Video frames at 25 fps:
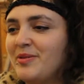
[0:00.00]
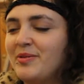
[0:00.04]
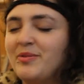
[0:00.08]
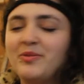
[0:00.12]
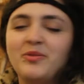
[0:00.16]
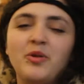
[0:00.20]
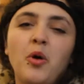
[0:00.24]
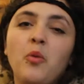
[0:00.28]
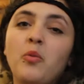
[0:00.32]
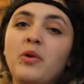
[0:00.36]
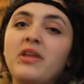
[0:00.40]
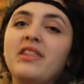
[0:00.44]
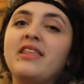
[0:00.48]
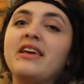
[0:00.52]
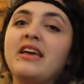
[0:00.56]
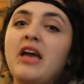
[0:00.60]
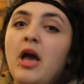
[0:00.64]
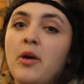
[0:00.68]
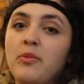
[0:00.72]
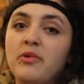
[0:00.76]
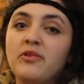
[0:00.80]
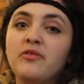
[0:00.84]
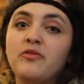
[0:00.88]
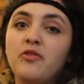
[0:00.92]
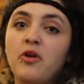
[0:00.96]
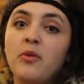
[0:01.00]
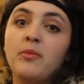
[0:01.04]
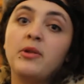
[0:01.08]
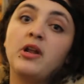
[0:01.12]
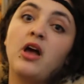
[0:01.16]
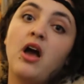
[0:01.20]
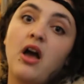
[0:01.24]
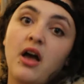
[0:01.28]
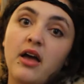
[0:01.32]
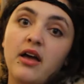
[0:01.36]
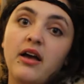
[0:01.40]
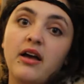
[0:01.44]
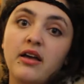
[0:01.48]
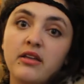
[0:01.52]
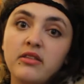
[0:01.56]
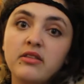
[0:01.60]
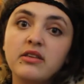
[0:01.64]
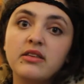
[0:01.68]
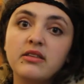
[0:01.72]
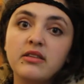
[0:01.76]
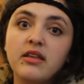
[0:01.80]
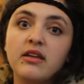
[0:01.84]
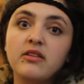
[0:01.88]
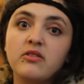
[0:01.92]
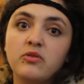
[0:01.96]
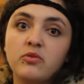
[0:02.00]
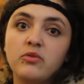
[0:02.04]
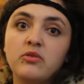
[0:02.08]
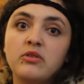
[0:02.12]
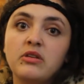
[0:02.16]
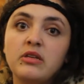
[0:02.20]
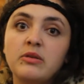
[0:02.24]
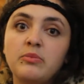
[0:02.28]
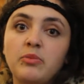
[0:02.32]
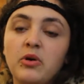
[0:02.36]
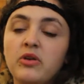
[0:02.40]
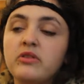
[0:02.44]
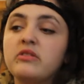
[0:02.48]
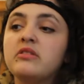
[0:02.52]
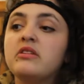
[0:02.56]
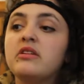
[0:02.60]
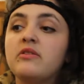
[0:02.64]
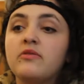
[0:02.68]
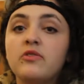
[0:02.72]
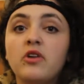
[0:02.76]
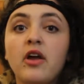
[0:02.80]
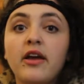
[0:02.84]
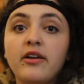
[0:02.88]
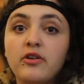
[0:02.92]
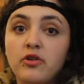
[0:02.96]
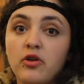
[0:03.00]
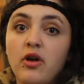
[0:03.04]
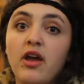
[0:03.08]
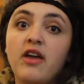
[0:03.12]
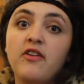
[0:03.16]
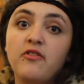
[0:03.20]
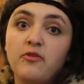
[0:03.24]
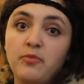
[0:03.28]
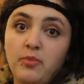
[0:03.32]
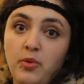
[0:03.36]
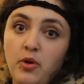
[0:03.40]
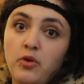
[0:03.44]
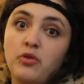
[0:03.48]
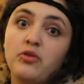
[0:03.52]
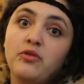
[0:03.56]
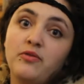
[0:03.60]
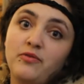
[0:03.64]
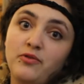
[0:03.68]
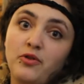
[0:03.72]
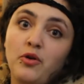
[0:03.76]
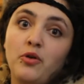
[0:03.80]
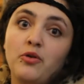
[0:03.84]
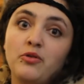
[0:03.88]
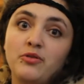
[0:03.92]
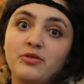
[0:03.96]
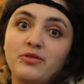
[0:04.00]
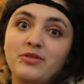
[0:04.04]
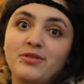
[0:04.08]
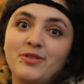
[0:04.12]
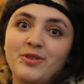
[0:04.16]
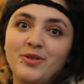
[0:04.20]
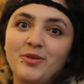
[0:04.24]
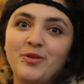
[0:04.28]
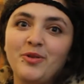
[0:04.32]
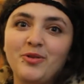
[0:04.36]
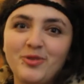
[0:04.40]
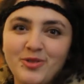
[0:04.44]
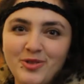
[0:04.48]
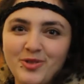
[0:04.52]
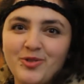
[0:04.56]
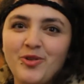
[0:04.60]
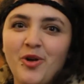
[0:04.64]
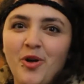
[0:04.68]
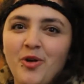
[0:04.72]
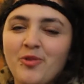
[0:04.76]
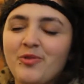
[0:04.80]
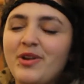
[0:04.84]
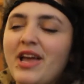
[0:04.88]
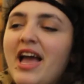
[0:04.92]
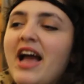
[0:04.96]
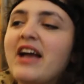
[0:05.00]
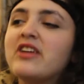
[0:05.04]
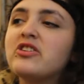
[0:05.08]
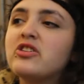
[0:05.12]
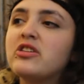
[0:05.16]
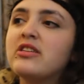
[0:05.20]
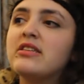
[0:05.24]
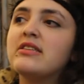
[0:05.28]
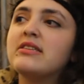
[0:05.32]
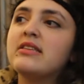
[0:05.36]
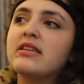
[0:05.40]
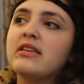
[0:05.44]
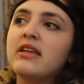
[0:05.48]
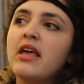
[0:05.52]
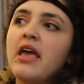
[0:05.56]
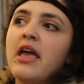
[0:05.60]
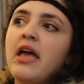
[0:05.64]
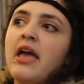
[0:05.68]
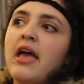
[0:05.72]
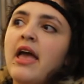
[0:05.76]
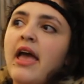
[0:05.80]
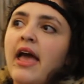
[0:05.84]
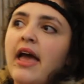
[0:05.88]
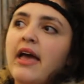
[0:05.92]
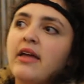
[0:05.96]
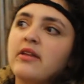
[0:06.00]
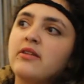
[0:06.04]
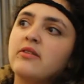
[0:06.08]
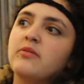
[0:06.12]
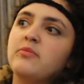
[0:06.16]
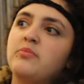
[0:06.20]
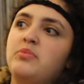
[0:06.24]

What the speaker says: not where they're coming from, and I think that's really positive, and I crave both of those strong reactions, and